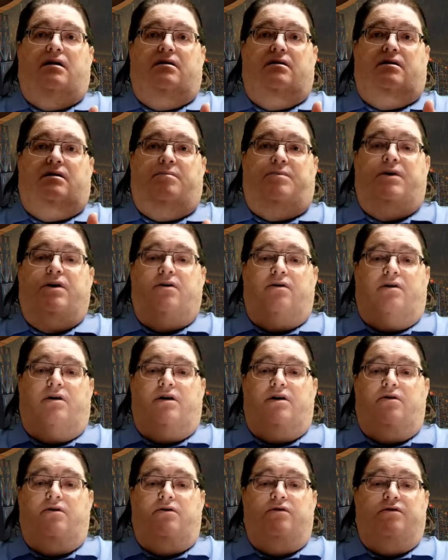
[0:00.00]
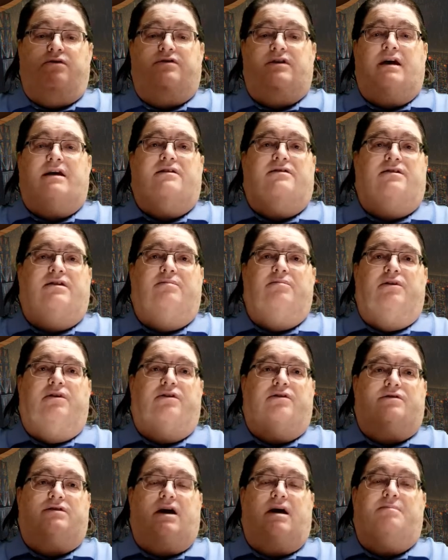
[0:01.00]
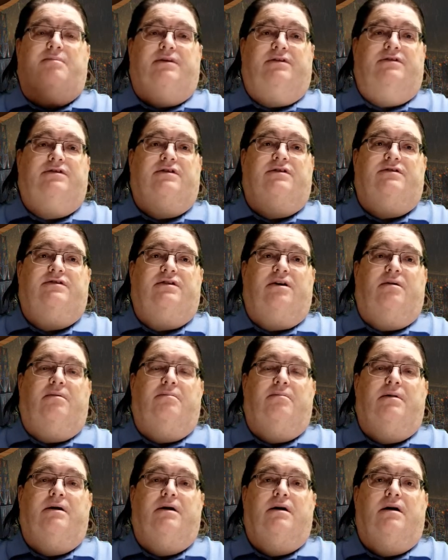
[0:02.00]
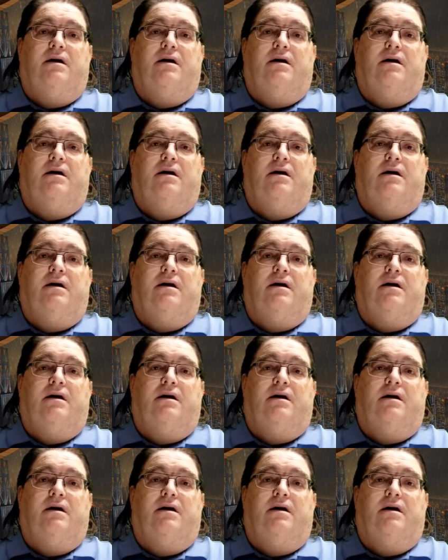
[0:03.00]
computer, and you use a similar type of system,